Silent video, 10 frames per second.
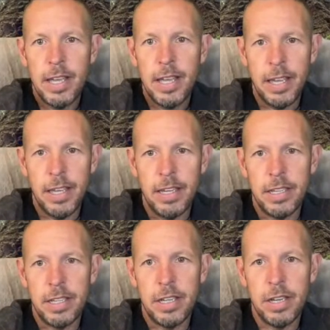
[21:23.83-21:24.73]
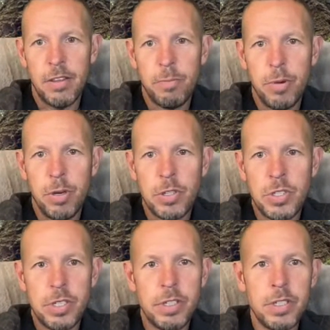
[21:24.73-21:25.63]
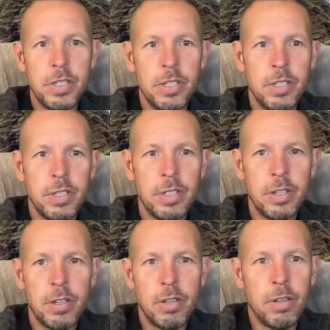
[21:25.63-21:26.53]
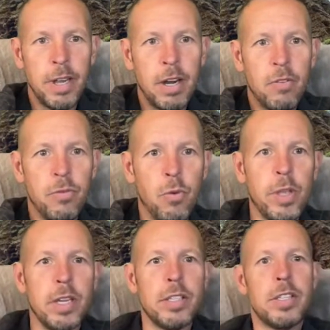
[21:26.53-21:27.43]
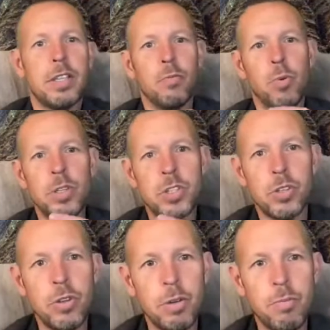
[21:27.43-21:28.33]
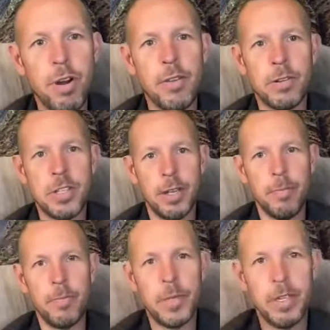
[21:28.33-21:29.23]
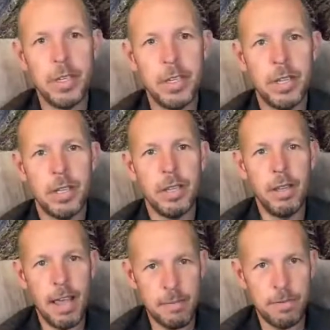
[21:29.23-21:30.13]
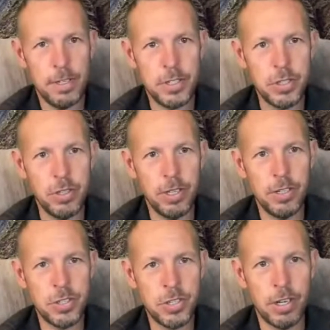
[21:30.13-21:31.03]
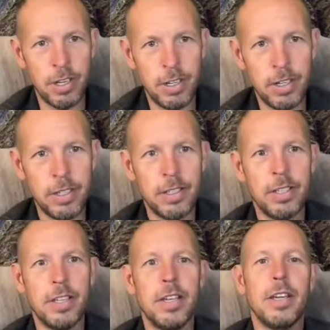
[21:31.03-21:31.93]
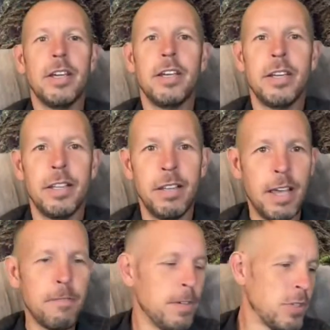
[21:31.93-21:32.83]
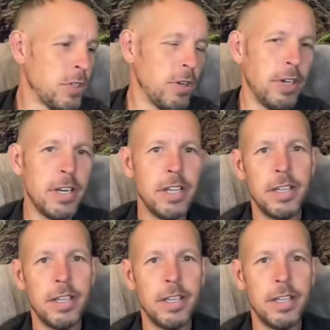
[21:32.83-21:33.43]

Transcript: And another person, clairvoyant. What's good, Brother Tim? Life is good, sir. Life is good.